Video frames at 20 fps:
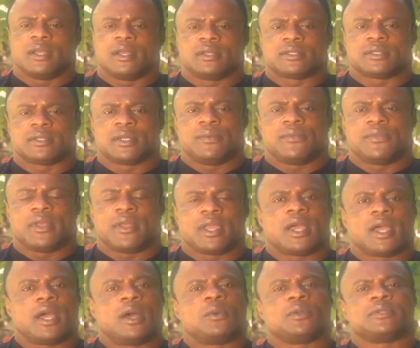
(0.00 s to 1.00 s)
something
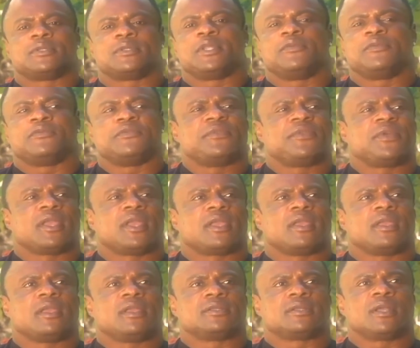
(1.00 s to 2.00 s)
I wasn't even
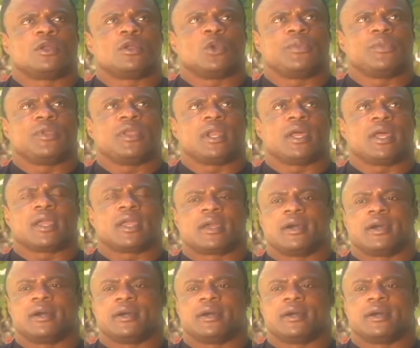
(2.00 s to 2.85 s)
thinking it's gonna be like